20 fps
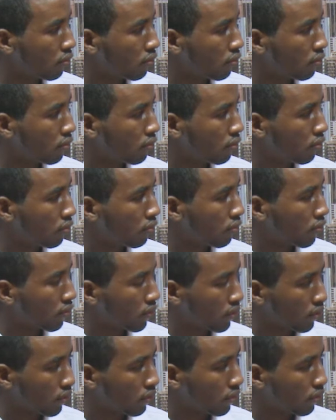
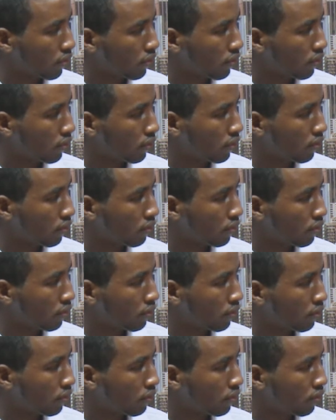
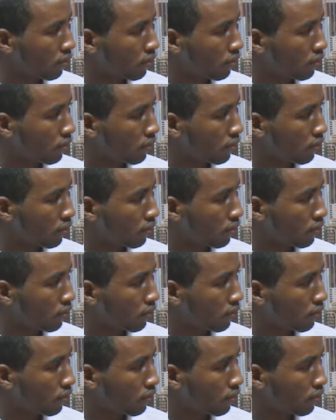
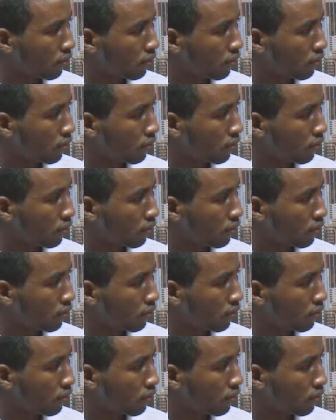The person shown says nothing.